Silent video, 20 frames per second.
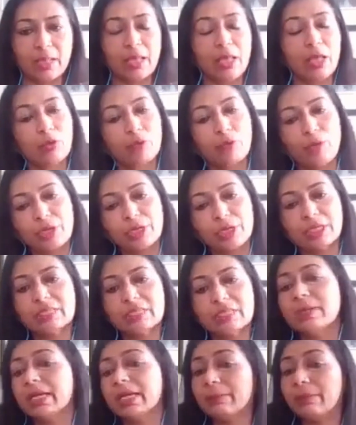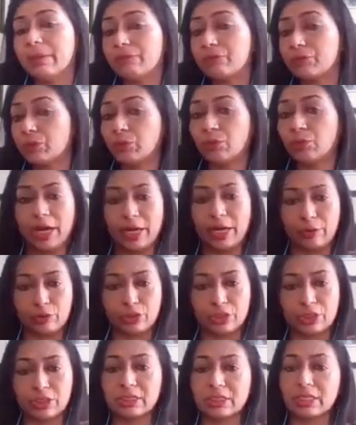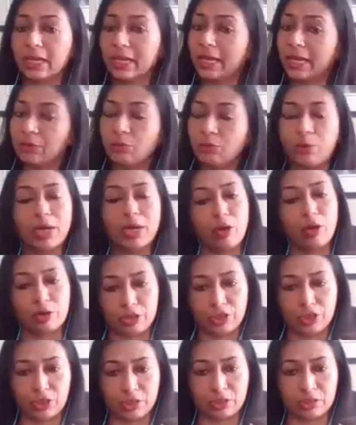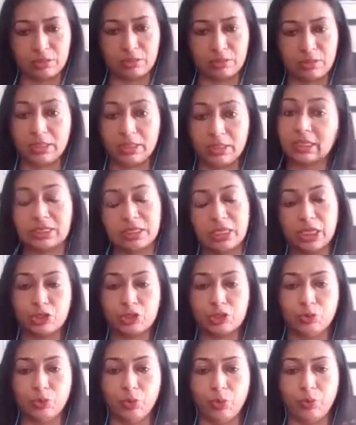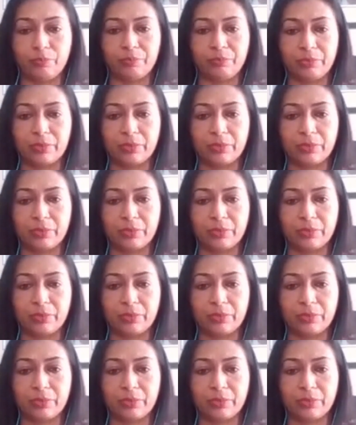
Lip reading: Water is made up of two hydrogens and one oxygen. That is H2O.